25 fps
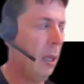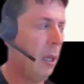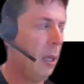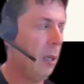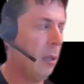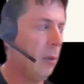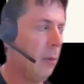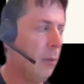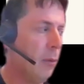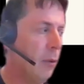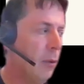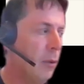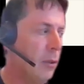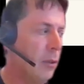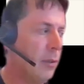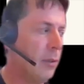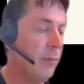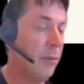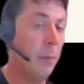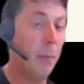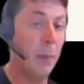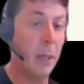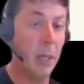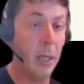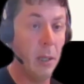It was,
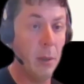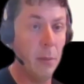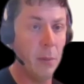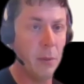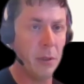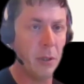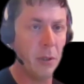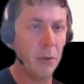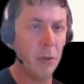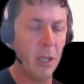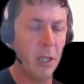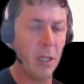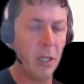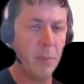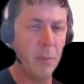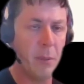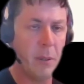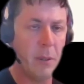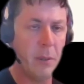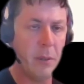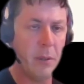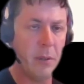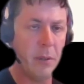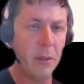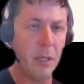for me, it was a great
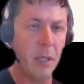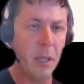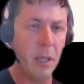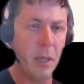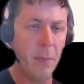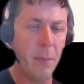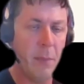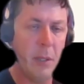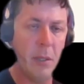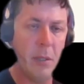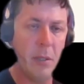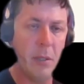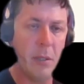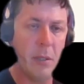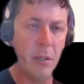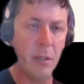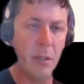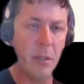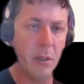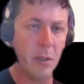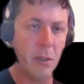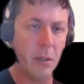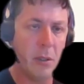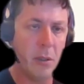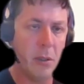spot to start because it's
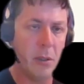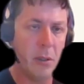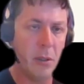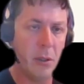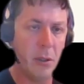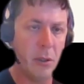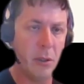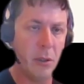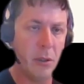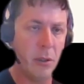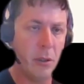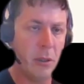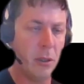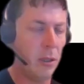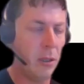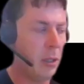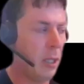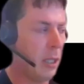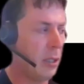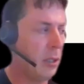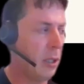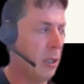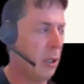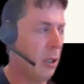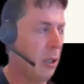just
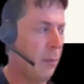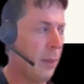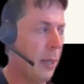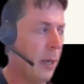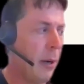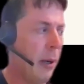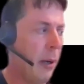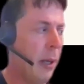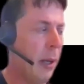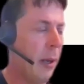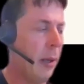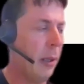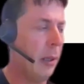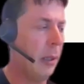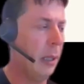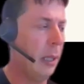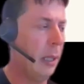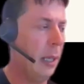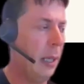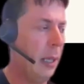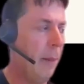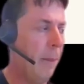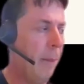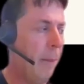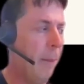such a low barrier.
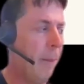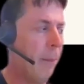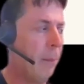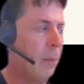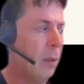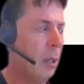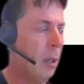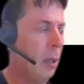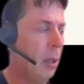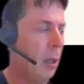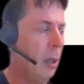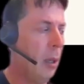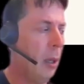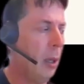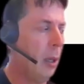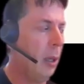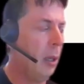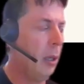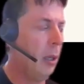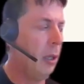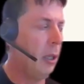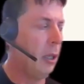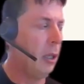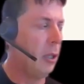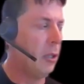
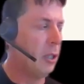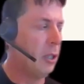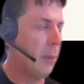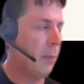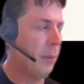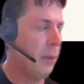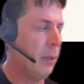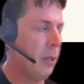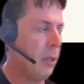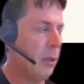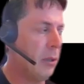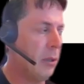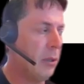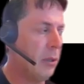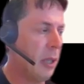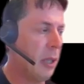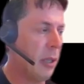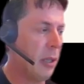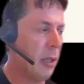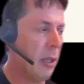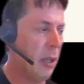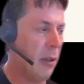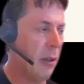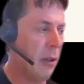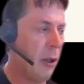You can jump in there and start
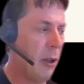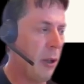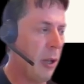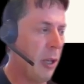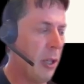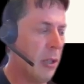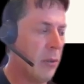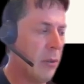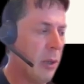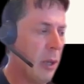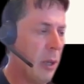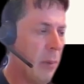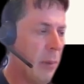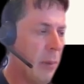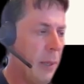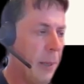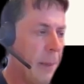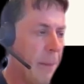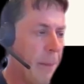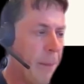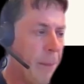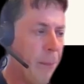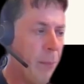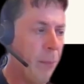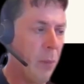kind of coding straight
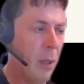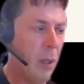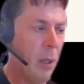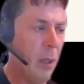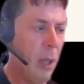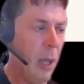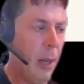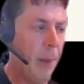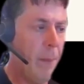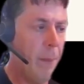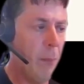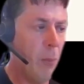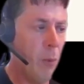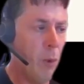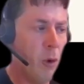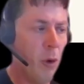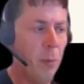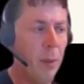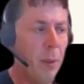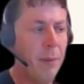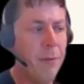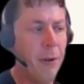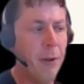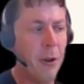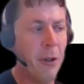away. We'll
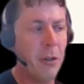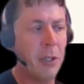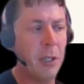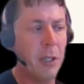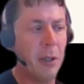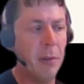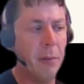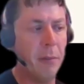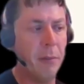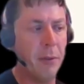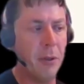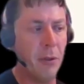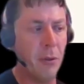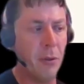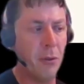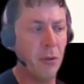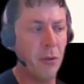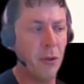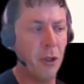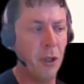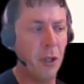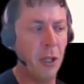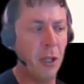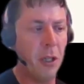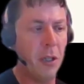be focusing on Visual
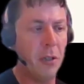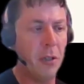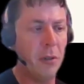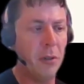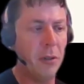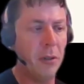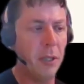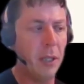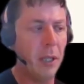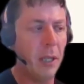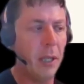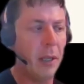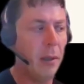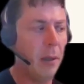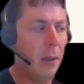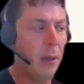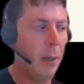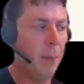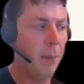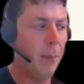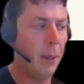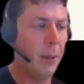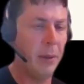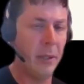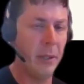Studio today,
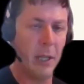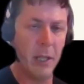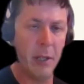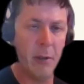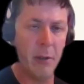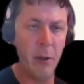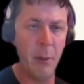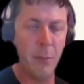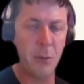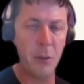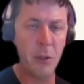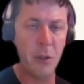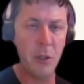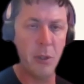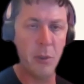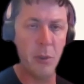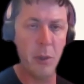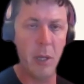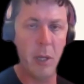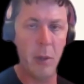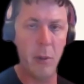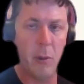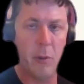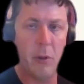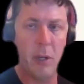but the other options that
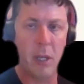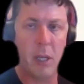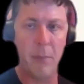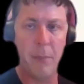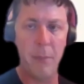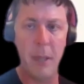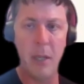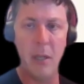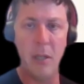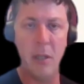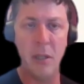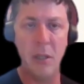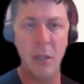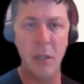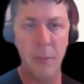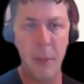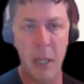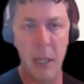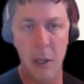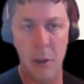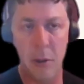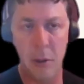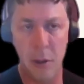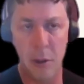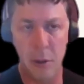I would recommend,
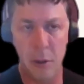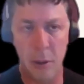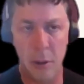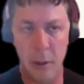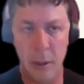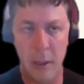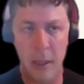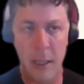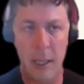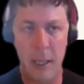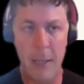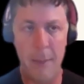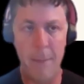depending on your